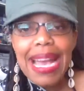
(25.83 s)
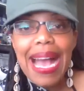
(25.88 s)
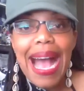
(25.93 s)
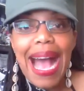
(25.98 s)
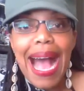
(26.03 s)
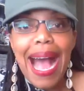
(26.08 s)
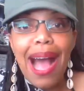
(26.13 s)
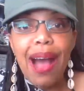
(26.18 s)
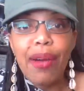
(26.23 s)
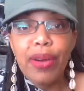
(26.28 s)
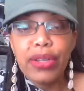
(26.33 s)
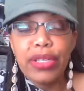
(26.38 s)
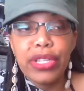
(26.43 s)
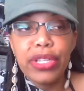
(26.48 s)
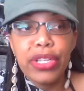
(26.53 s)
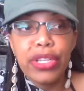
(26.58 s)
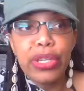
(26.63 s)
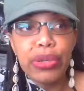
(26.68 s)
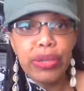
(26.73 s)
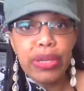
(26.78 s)
how
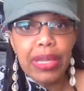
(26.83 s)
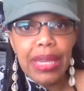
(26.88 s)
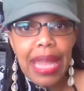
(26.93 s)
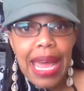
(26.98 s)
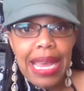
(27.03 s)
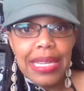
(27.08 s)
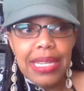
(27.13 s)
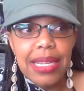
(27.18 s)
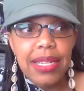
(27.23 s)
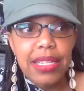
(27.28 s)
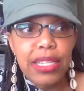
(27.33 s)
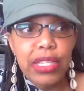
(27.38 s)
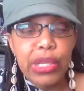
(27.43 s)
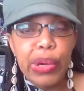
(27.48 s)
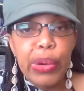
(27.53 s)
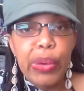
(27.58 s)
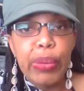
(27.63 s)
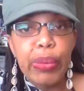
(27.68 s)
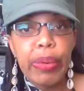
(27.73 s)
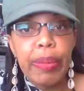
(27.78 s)
to utilize it.
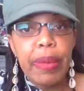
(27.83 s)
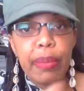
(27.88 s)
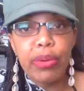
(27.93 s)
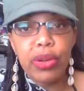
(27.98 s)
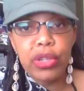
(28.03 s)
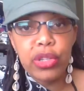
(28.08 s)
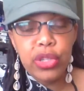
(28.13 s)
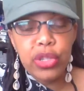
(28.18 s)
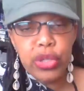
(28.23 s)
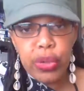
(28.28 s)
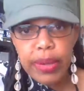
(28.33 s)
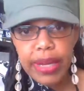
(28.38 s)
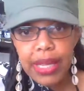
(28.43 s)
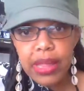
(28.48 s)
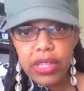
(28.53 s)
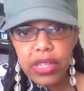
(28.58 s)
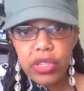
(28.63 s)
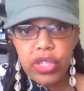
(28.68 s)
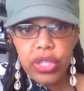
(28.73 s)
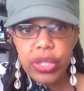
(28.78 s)
So remember,
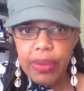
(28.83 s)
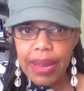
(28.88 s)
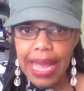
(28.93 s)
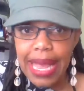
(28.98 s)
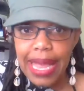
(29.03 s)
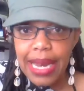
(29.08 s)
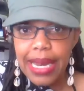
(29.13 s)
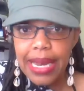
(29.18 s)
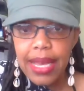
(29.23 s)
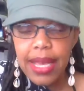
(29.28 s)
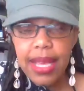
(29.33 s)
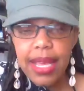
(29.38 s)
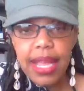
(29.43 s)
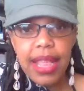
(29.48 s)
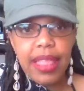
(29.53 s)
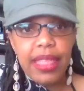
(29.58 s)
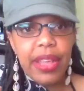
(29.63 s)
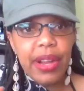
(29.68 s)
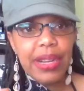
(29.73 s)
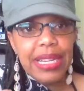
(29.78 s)
during the shred,
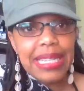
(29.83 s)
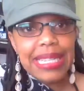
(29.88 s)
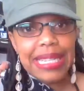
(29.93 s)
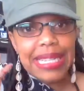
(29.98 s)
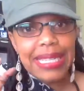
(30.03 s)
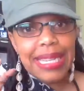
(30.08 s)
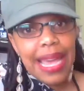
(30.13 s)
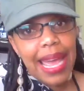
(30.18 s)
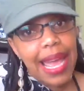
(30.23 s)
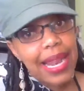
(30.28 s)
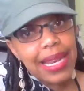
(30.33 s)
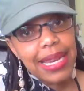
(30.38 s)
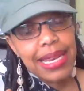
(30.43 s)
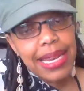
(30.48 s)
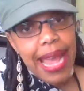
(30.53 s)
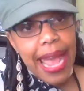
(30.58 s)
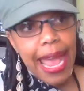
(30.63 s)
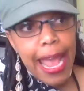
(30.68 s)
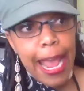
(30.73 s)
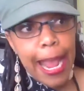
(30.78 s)
there's a
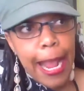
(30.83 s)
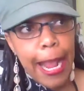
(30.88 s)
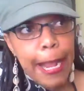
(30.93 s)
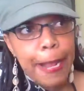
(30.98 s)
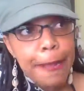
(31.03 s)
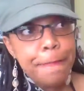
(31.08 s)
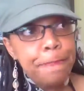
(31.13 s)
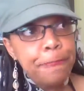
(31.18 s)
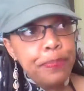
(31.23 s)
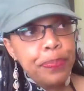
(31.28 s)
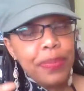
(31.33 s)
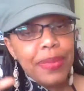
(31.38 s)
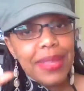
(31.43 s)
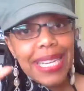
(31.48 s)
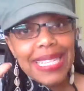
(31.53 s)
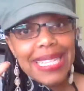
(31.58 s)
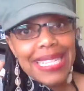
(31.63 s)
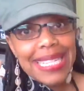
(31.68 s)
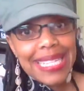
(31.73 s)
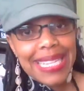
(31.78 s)
10-day
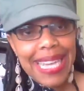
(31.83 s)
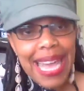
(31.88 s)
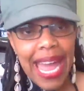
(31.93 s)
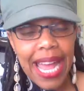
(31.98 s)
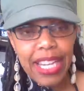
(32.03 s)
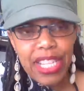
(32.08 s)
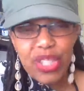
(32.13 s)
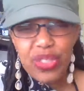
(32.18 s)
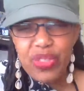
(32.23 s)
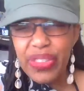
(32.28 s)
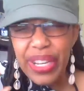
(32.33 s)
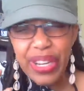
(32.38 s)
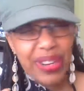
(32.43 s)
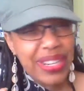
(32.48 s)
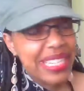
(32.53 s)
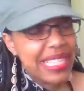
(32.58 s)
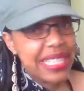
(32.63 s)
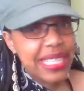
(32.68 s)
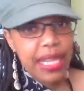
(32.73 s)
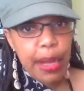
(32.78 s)
sketch,
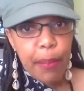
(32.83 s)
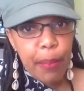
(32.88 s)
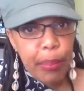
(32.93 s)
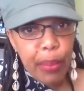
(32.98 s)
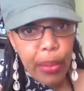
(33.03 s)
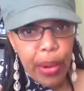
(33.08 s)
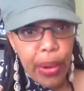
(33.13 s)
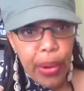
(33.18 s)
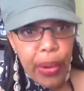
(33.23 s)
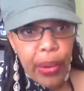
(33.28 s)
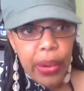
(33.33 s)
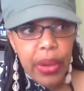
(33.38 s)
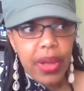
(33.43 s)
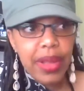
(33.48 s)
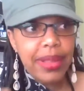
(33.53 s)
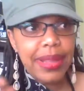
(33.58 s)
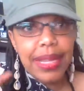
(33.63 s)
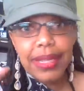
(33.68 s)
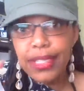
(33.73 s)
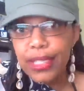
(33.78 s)
very simple,
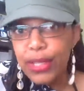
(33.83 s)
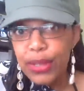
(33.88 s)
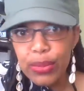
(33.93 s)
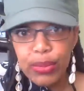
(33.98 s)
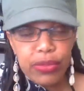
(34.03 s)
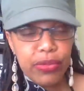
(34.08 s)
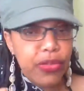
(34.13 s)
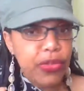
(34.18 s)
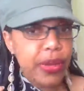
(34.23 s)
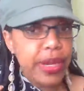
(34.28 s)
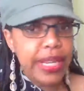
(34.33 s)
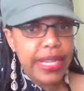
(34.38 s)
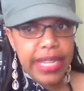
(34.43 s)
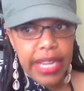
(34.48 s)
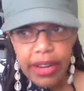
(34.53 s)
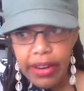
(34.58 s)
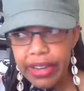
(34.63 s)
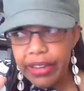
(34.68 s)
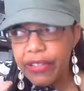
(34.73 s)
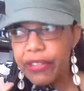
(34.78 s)
that's gluten-free,
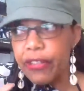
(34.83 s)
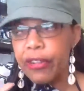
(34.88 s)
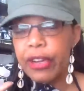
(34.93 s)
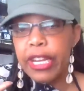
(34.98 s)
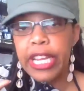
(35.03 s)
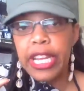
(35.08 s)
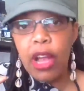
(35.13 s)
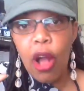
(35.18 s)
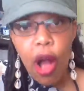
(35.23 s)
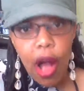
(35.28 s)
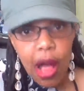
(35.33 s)
dairy-free,